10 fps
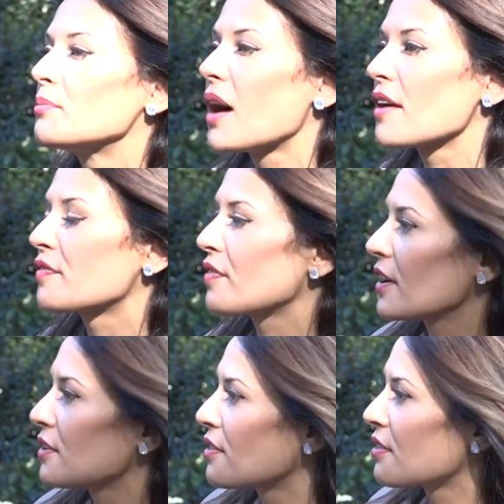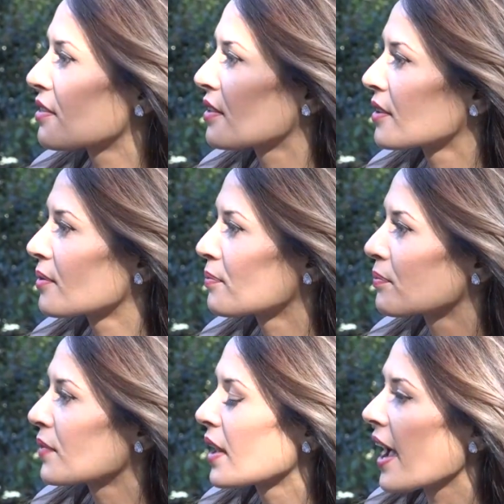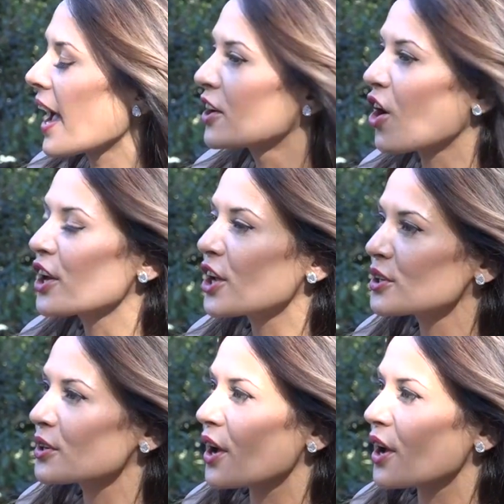my faith. And I don't